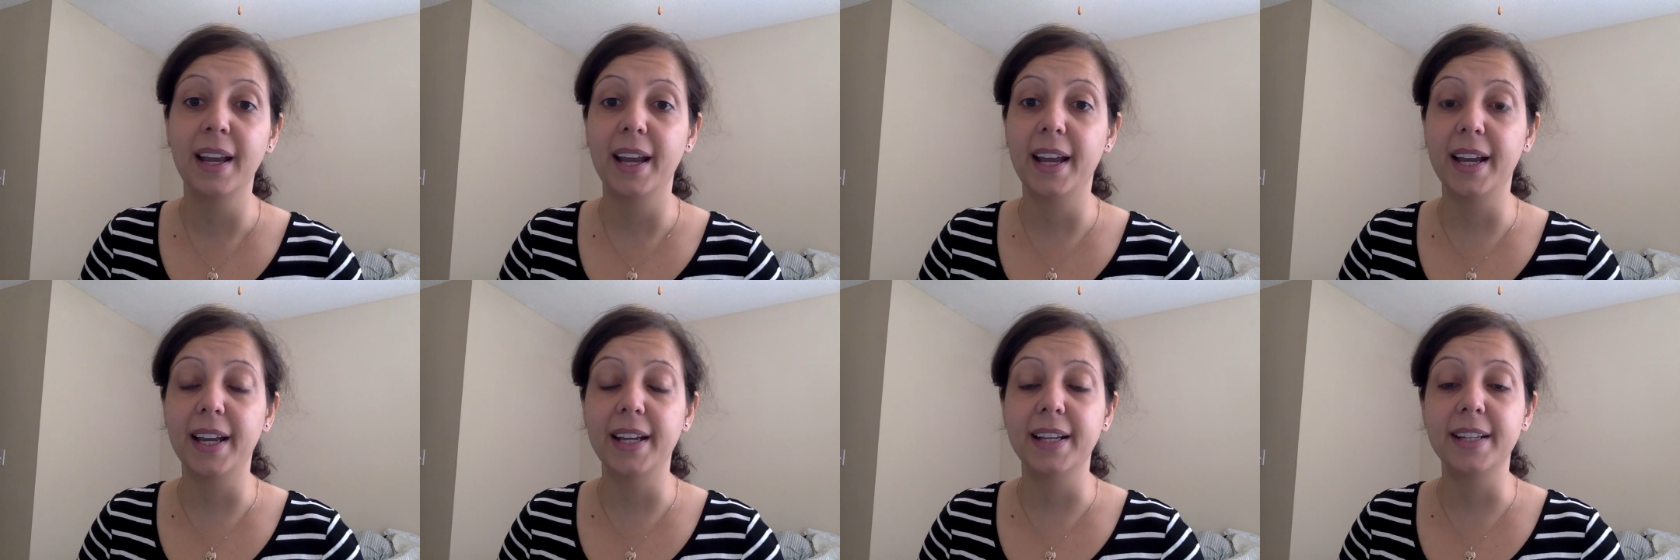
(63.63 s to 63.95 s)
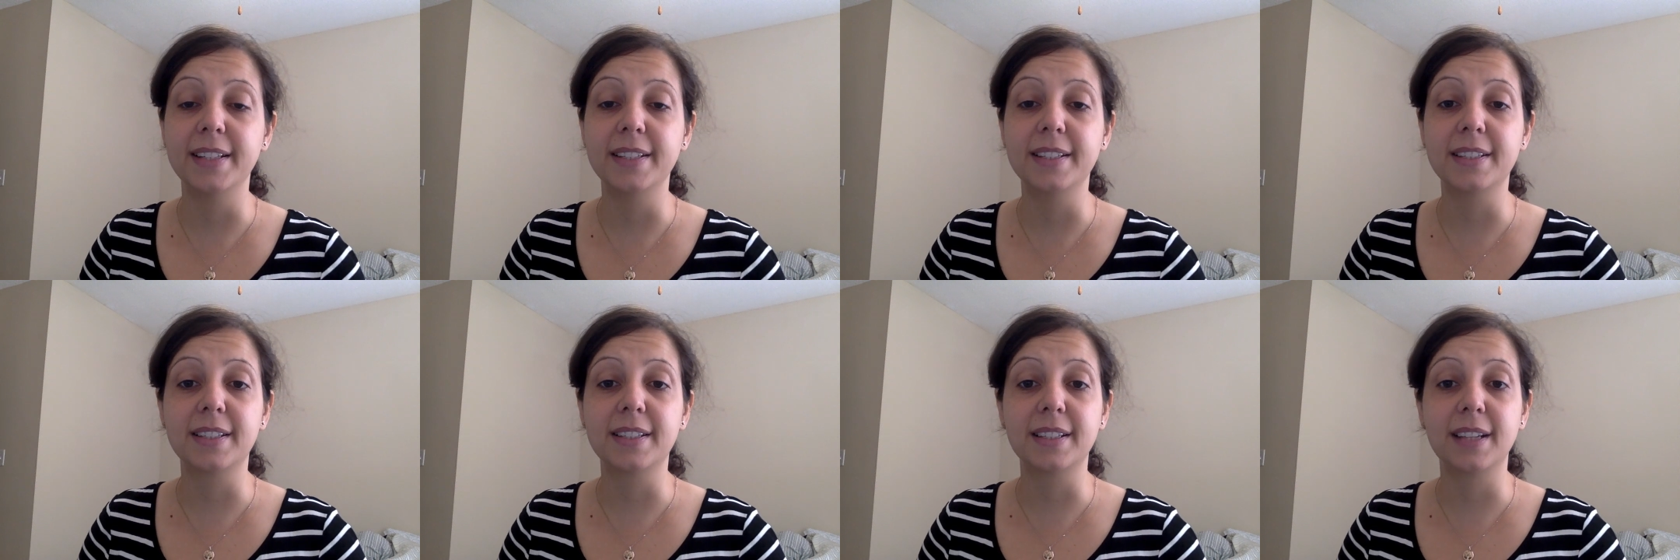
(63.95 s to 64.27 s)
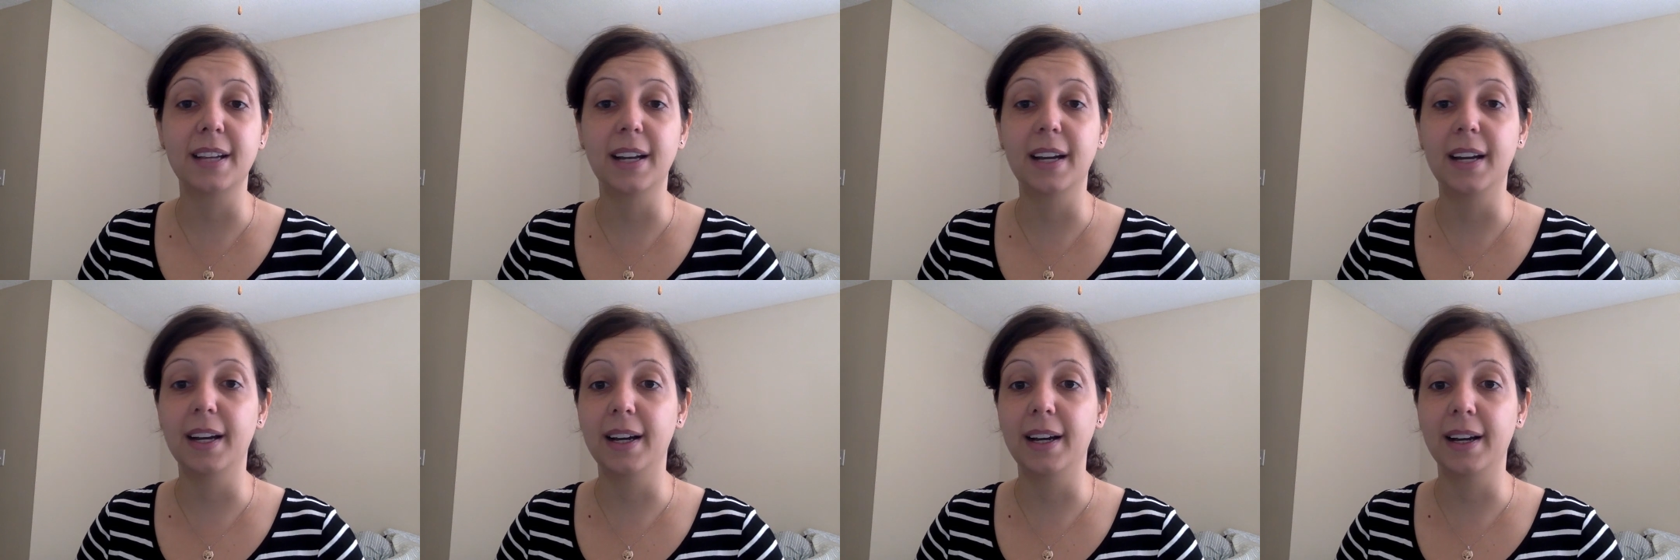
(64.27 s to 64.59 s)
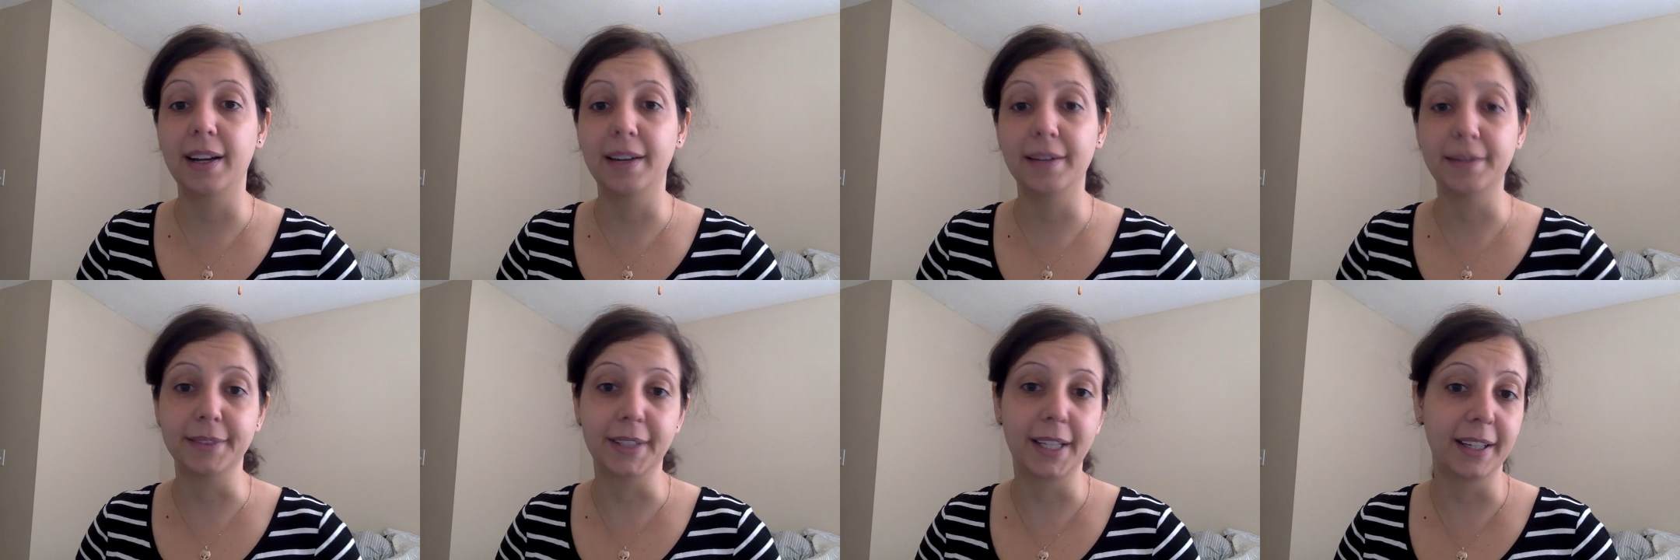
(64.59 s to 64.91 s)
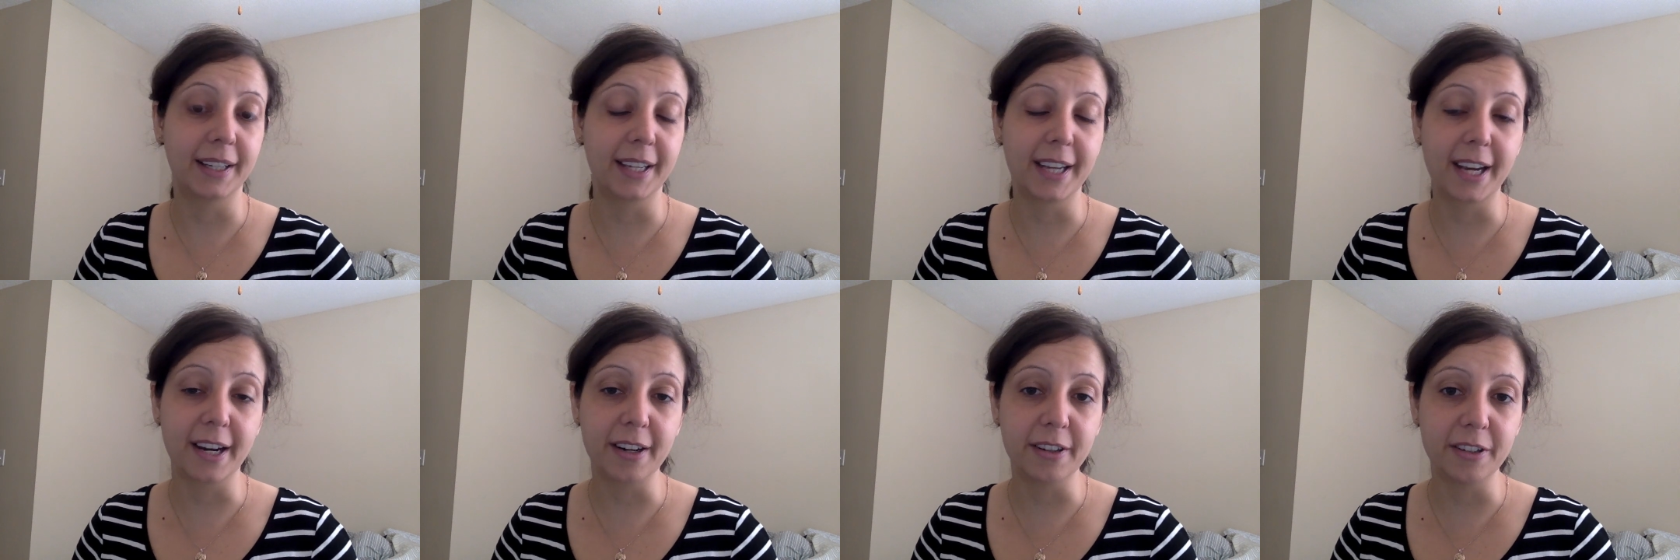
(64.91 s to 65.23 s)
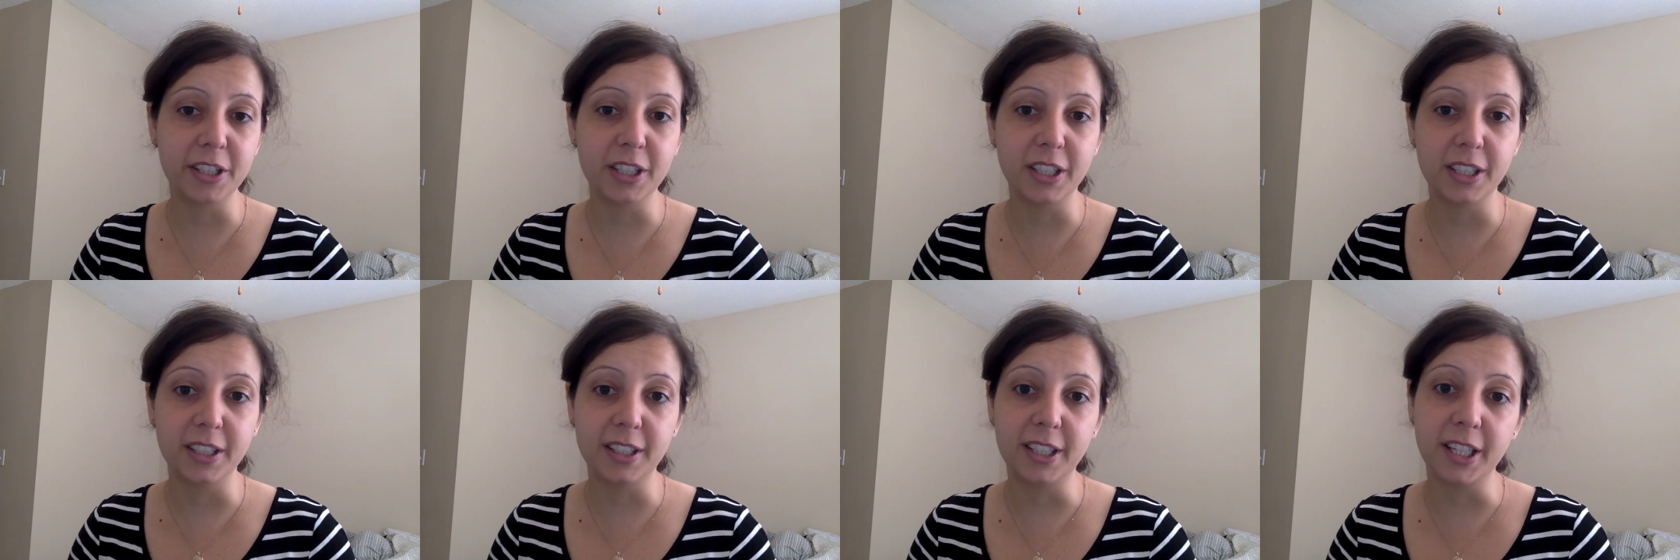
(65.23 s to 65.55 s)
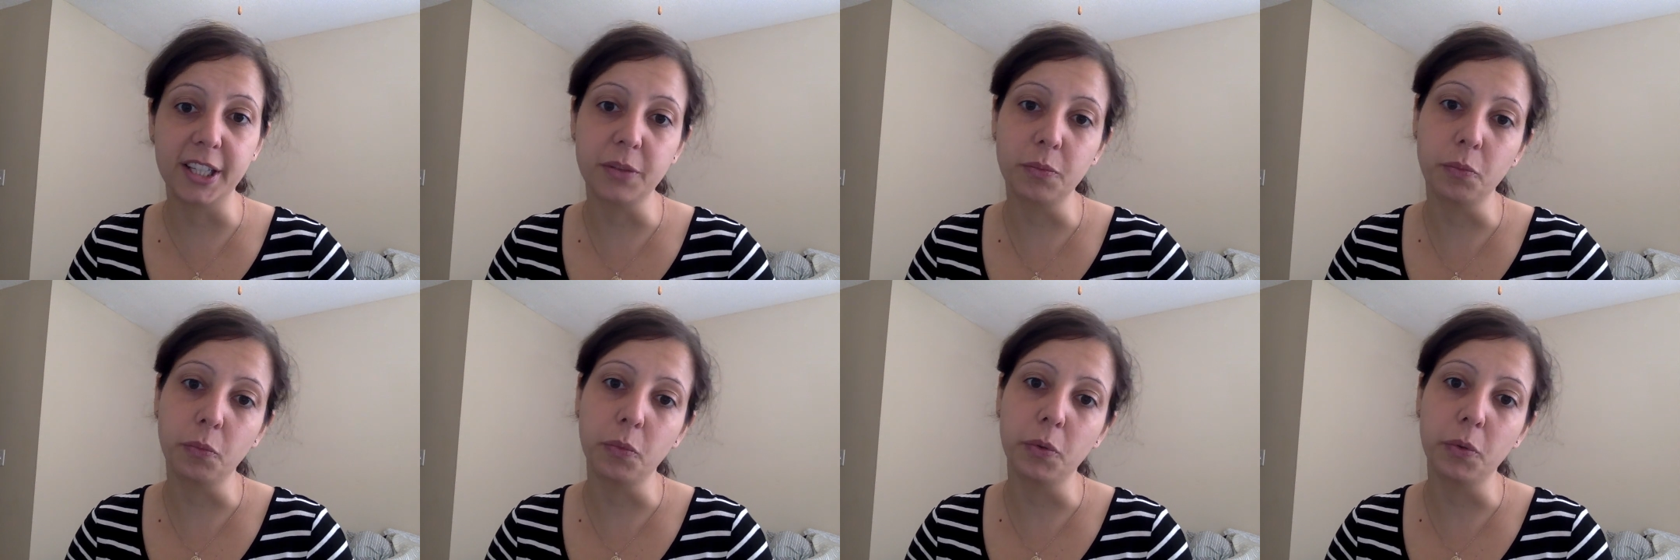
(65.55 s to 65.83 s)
And uh, I can guarantee that